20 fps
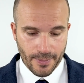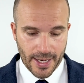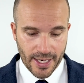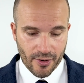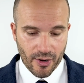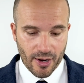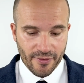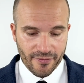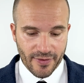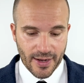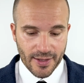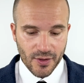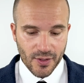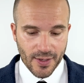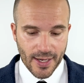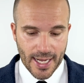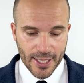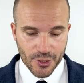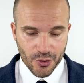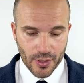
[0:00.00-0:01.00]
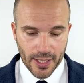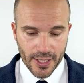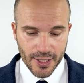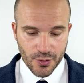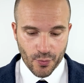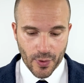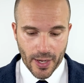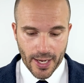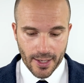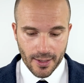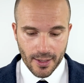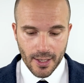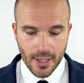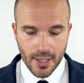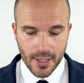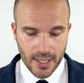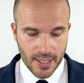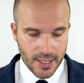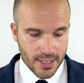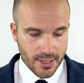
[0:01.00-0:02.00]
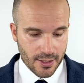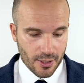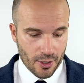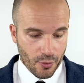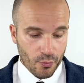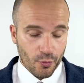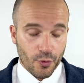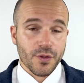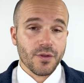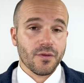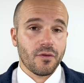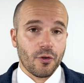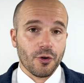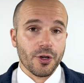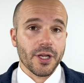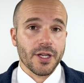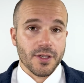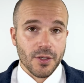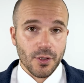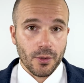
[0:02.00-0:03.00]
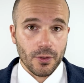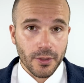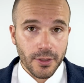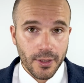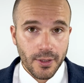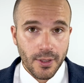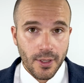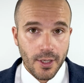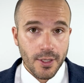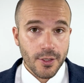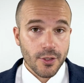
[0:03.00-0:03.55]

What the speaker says: my grandfather naturalized when his son was 4 years old,